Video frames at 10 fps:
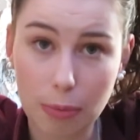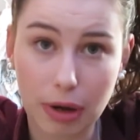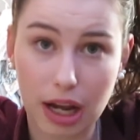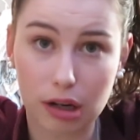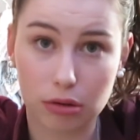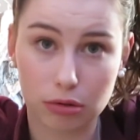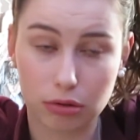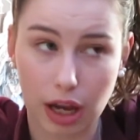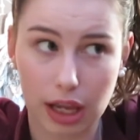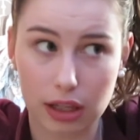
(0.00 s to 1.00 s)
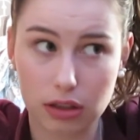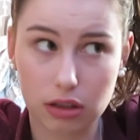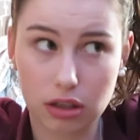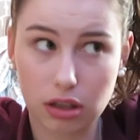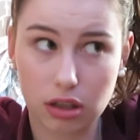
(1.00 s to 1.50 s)
my
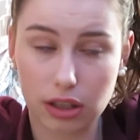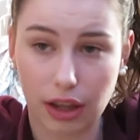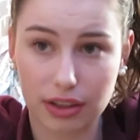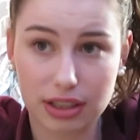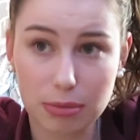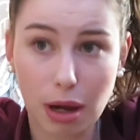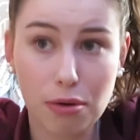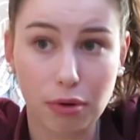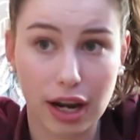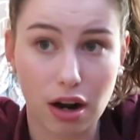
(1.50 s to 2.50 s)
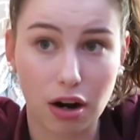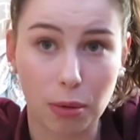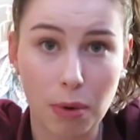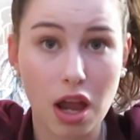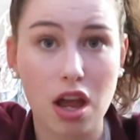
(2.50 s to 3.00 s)
right, this is my right
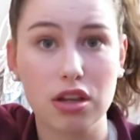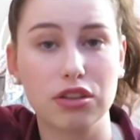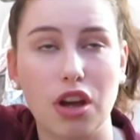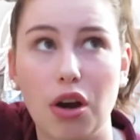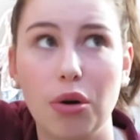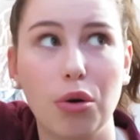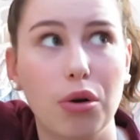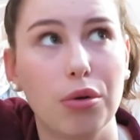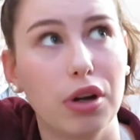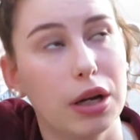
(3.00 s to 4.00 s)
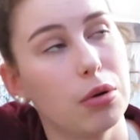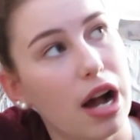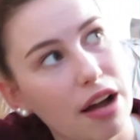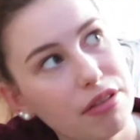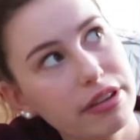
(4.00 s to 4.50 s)
arm. So, it will
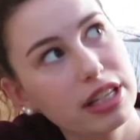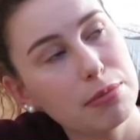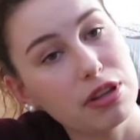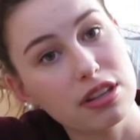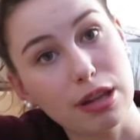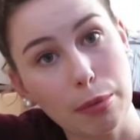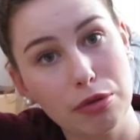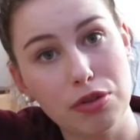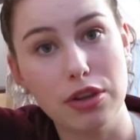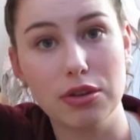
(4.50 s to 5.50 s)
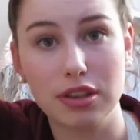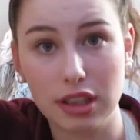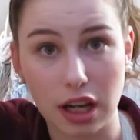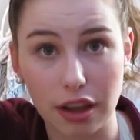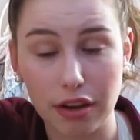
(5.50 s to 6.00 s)
obviously be the same if you use
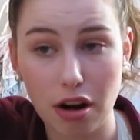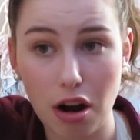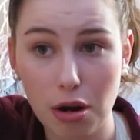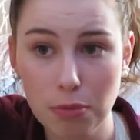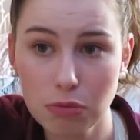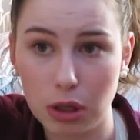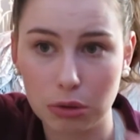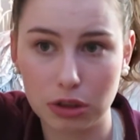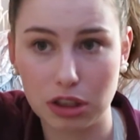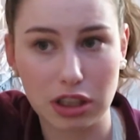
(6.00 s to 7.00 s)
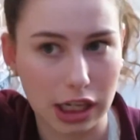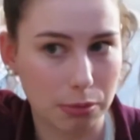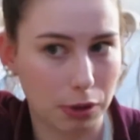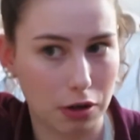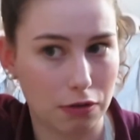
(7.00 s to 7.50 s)
the other arm. It will just
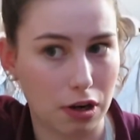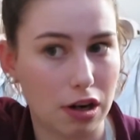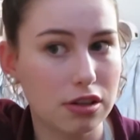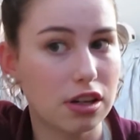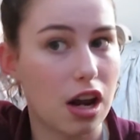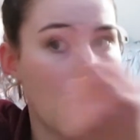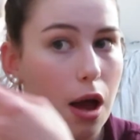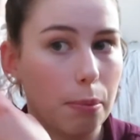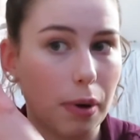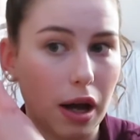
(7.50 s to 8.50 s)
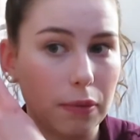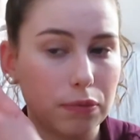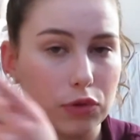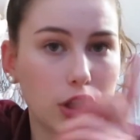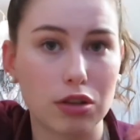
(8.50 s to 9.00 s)
like be reversed. But,
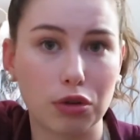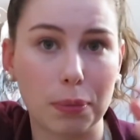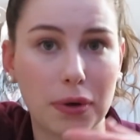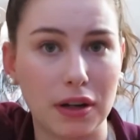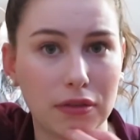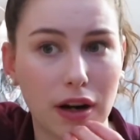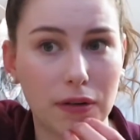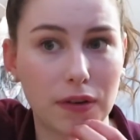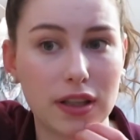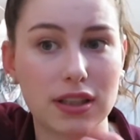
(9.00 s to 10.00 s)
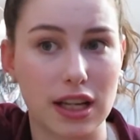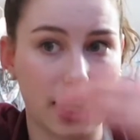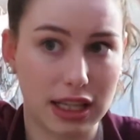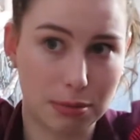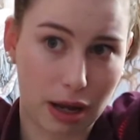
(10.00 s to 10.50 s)
just for a point of reference, like
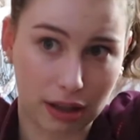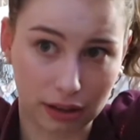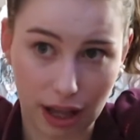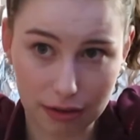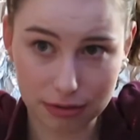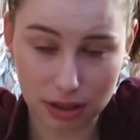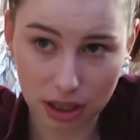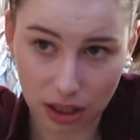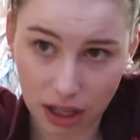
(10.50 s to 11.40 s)
it's my left